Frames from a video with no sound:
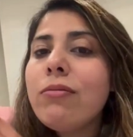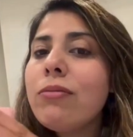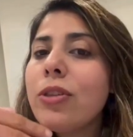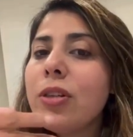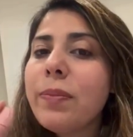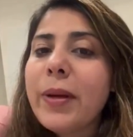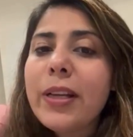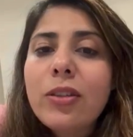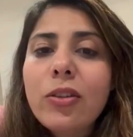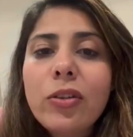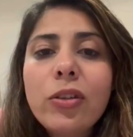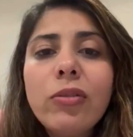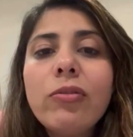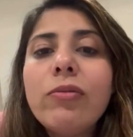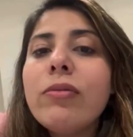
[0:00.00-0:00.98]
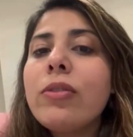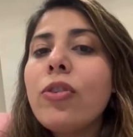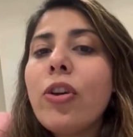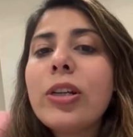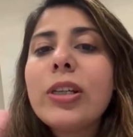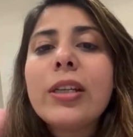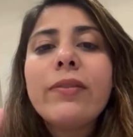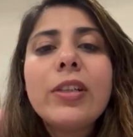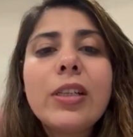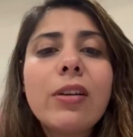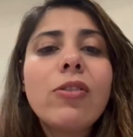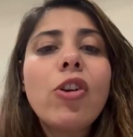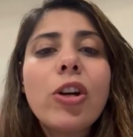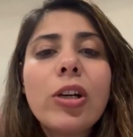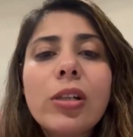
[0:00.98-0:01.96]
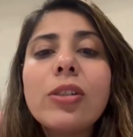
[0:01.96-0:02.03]
So it depends on you. Not givens are
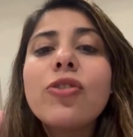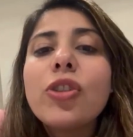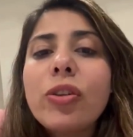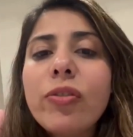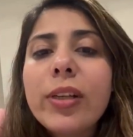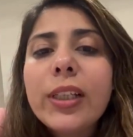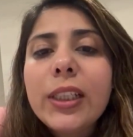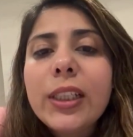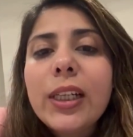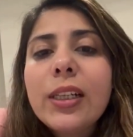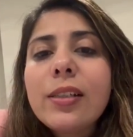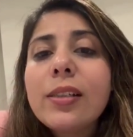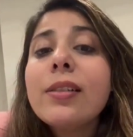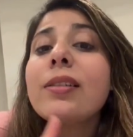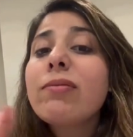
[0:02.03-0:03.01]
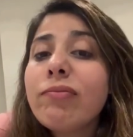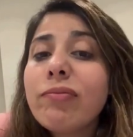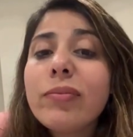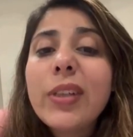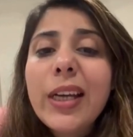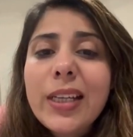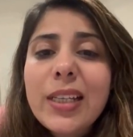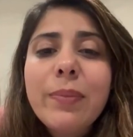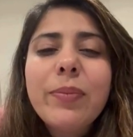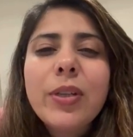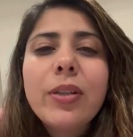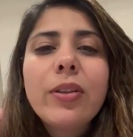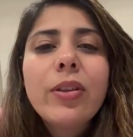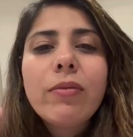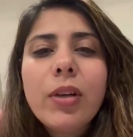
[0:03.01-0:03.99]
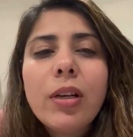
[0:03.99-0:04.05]
not generally the answers, except
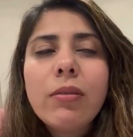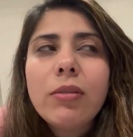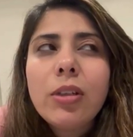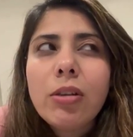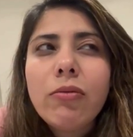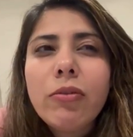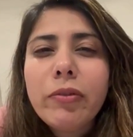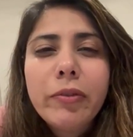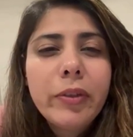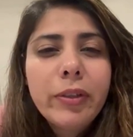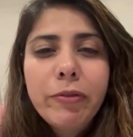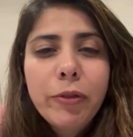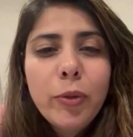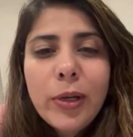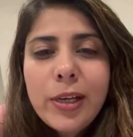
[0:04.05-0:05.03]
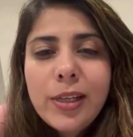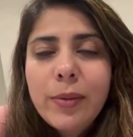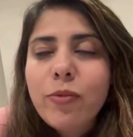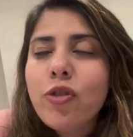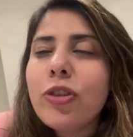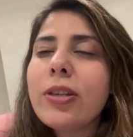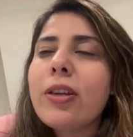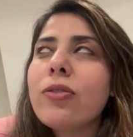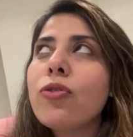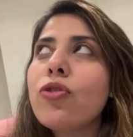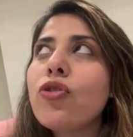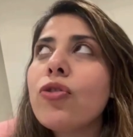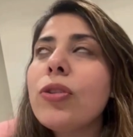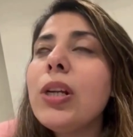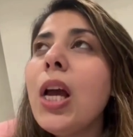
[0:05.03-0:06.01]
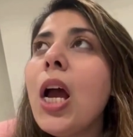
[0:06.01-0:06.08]
in with a few exceptions as usual.